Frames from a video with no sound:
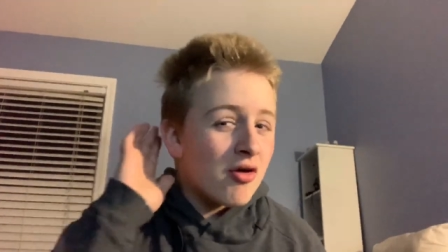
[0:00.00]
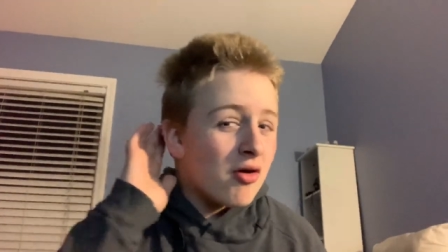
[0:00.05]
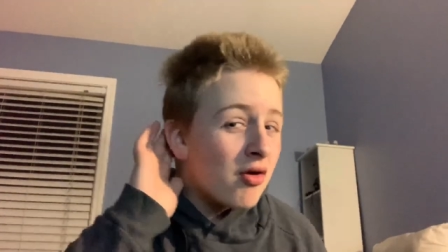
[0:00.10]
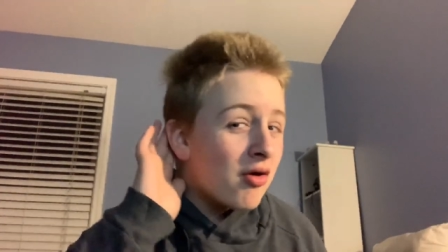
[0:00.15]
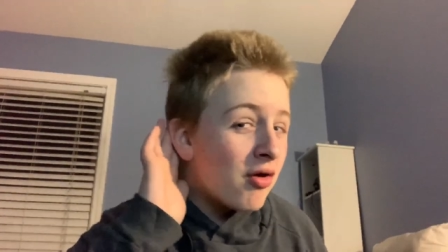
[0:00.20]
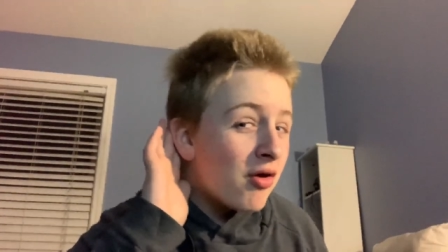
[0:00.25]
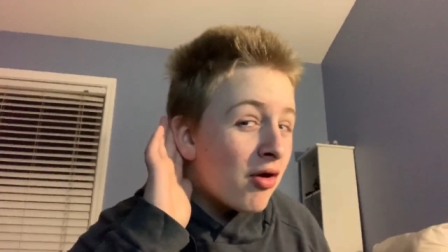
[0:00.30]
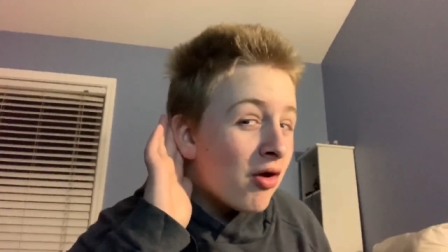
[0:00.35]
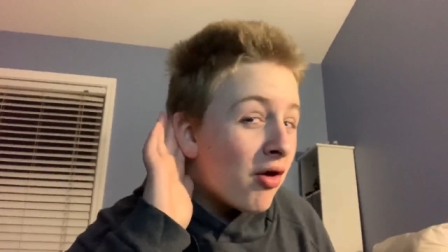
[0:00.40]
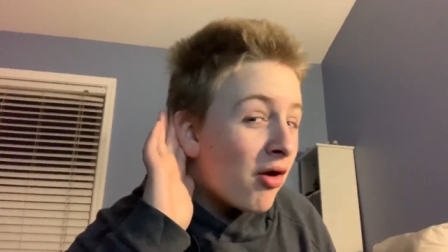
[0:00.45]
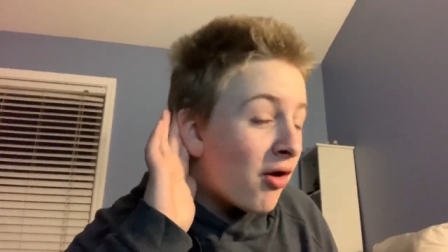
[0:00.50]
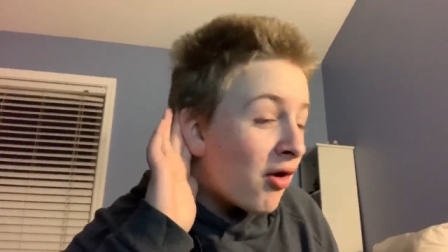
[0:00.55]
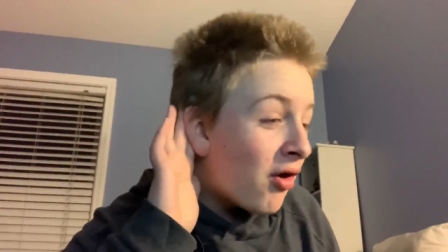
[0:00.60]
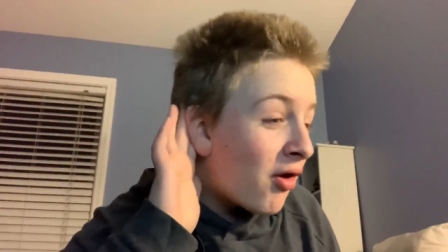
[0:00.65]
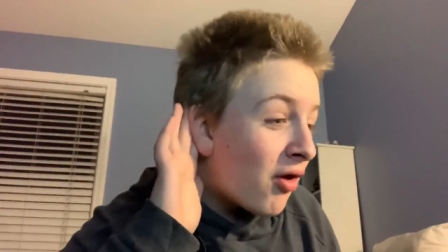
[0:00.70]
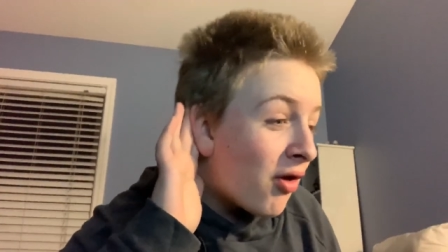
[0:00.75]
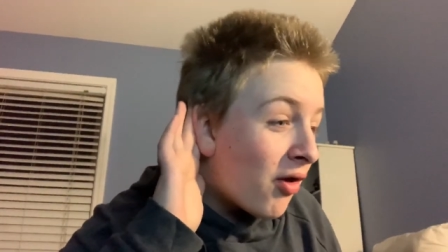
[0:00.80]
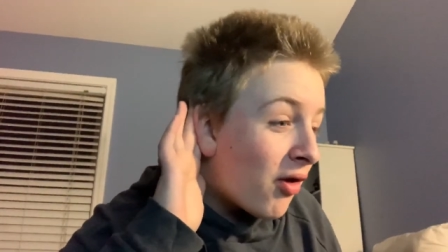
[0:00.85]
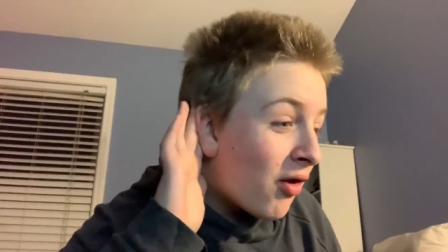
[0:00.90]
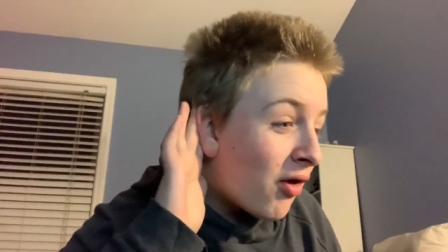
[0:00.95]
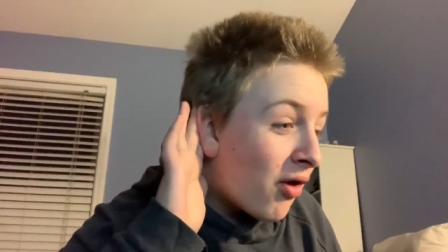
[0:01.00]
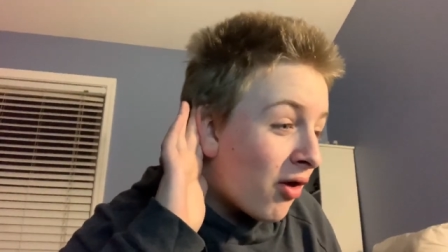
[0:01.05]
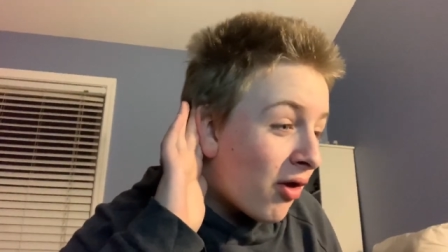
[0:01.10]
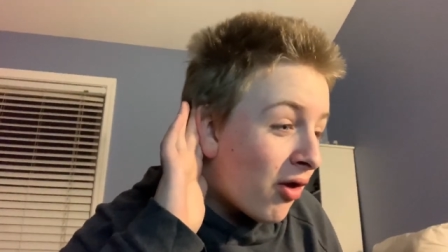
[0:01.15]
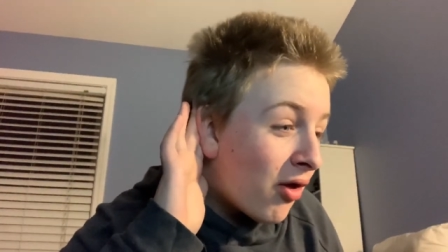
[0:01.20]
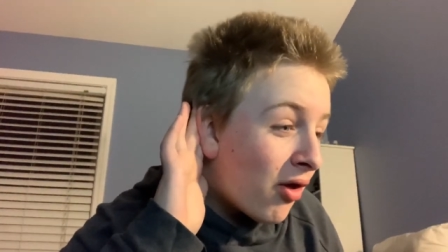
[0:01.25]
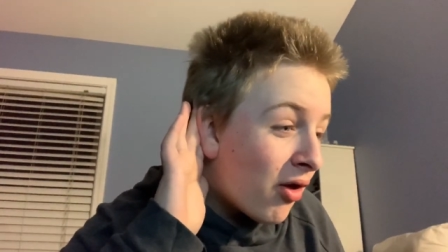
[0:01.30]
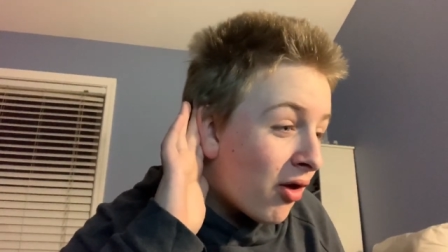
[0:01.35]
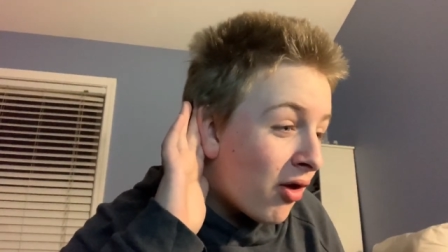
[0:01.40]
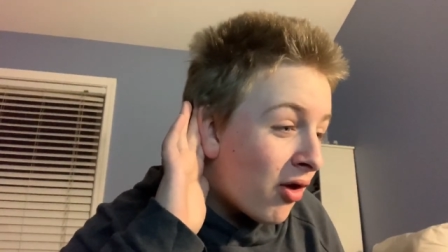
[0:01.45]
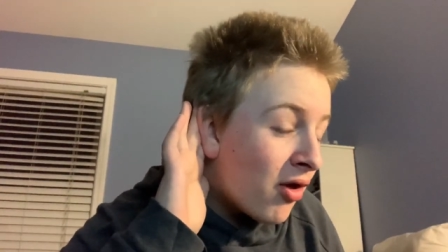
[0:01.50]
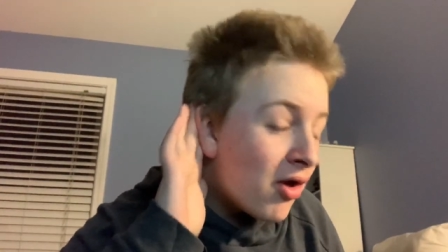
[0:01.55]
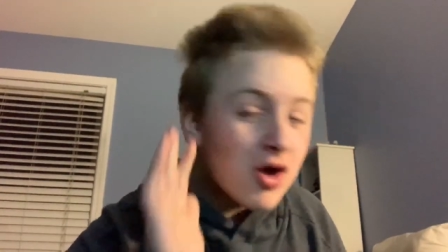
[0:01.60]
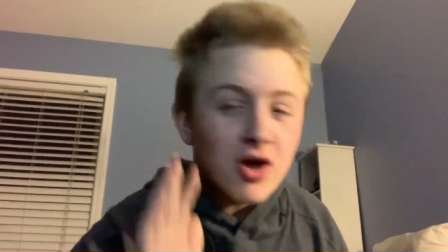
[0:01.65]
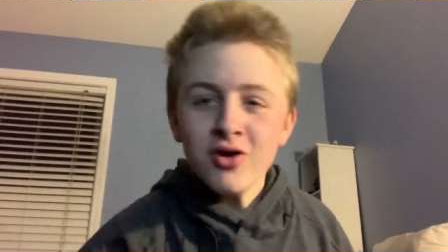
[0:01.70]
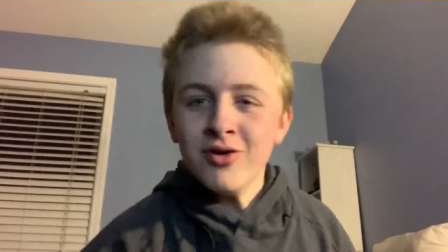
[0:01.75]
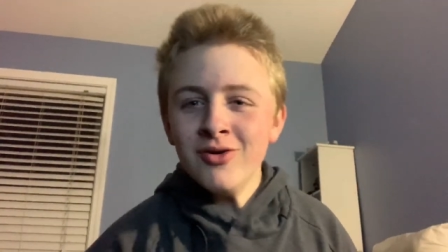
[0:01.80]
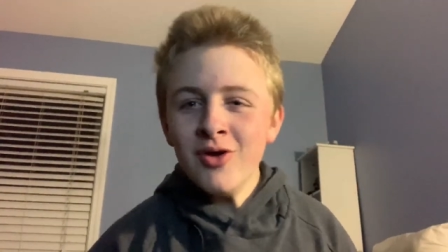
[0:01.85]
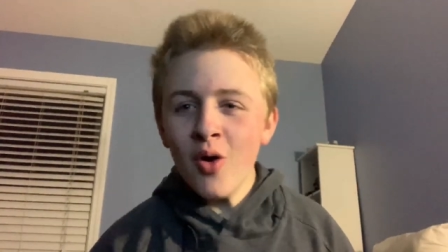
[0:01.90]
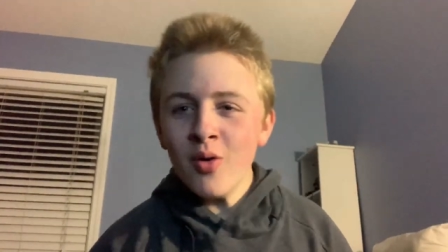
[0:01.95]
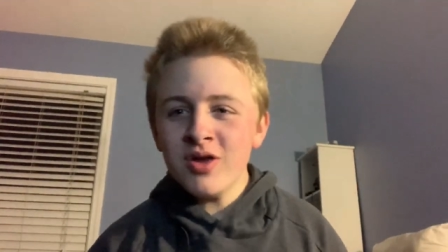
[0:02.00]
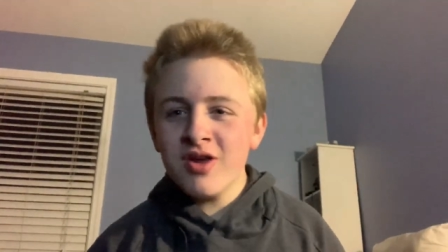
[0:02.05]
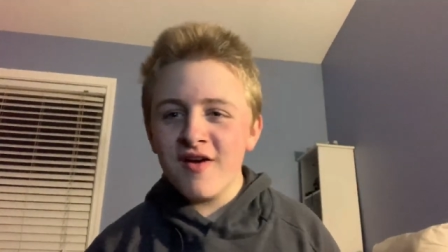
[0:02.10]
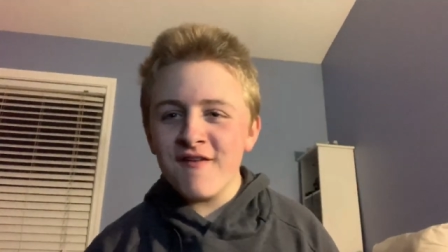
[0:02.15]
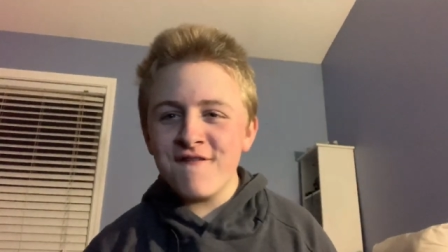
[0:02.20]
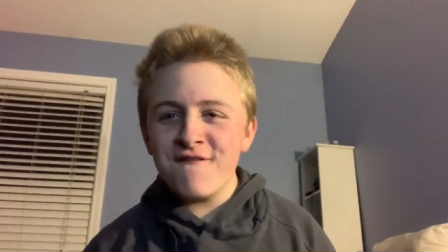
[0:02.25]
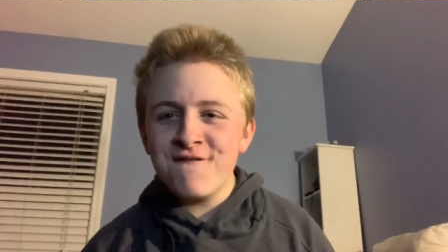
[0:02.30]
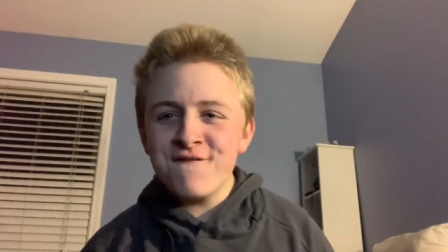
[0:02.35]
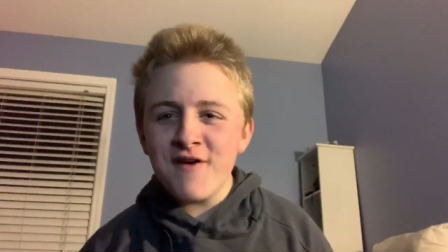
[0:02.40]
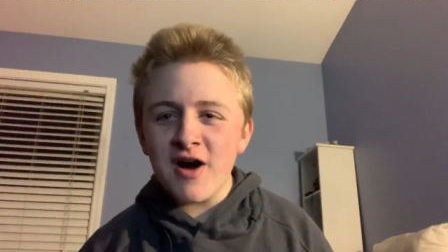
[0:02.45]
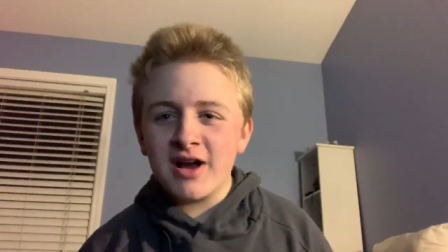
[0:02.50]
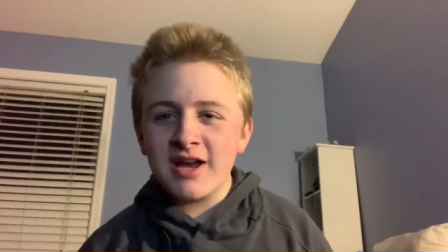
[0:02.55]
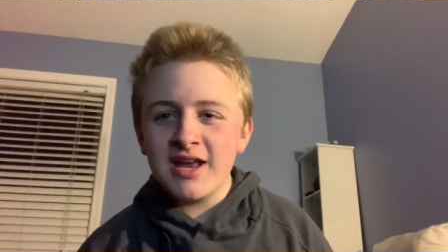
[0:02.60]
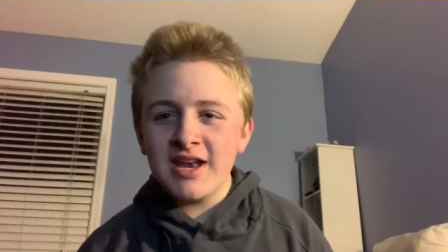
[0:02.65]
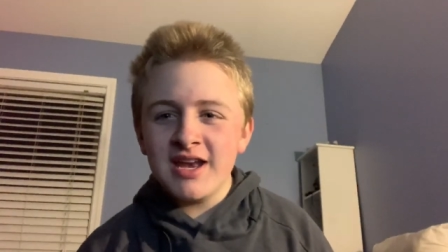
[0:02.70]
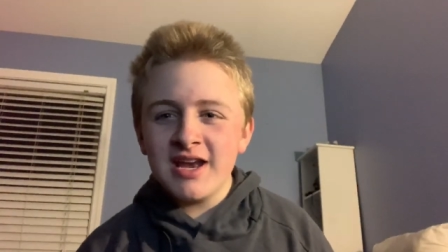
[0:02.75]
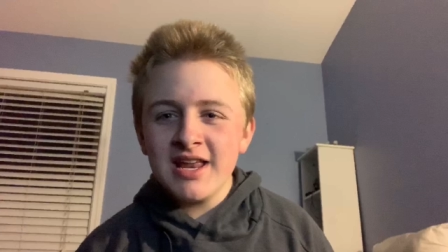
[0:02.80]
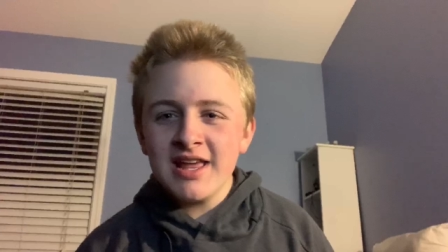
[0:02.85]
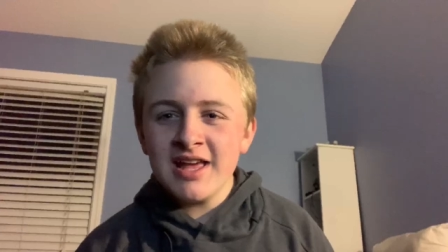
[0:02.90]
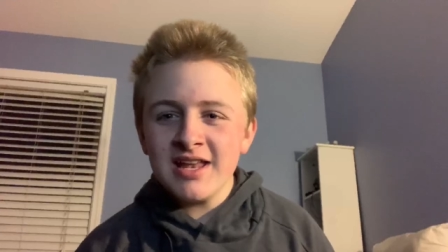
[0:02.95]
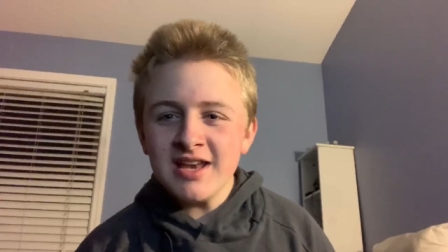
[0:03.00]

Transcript: Firehouse Subs. No, you fucking idiot.